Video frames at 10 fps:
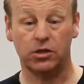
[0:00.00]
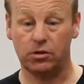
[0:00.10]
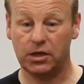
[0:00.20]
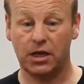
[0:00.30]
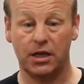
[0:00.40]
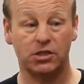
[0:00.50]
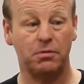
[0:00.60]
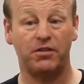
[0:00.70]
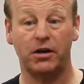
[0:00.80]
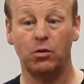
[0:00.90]
knew the customer
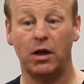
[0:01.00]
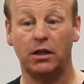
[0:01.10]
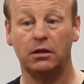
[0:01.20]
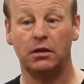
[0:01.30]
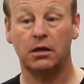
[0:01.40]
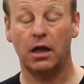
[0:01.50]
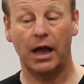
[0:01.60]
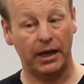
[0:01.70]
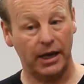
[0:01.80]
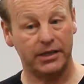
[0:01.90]
very well
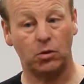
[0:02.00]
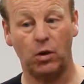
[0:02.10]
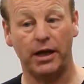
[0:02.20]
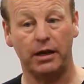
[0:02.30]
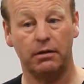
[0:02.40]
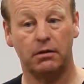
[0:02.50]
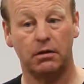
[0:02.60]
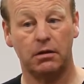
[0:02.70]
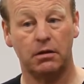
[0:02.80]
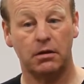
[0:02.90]
and led the way,
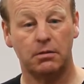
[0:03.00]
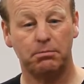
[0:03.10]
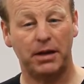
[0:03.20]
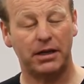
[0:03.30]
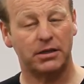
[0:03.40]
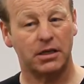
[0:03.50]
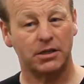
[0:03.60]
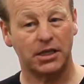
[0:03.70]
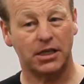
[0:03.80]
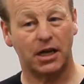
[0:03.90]
but the
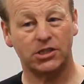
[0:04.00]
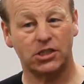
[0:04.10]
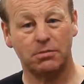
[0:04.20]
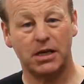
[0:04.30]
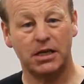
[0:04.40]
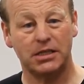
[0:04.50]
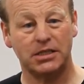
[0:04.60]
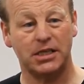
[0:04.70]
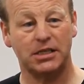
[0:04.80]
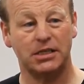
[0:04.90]
customer
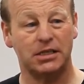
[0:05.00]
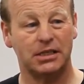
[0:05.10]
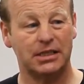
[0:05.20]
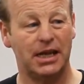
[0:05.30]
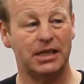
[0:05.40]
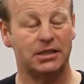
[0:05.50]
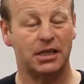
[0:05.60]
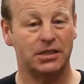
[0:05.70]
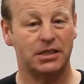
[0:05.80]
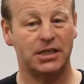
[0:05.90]
didn't get
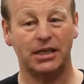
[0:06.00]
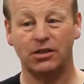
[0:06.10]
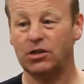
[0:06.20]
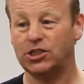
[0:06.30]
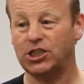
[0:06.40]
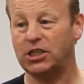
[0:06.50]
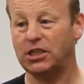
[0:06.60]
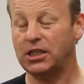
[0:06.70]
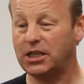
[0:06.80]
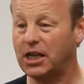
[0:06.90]
the technology.
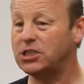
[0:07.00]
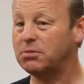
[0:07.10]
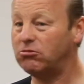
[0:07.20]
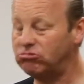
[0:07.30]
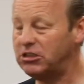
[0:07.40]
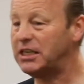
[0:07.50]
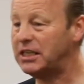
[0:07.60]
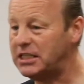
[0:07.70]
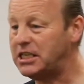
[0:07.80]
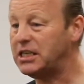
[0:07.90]
The customer really
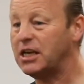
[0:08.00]
didn't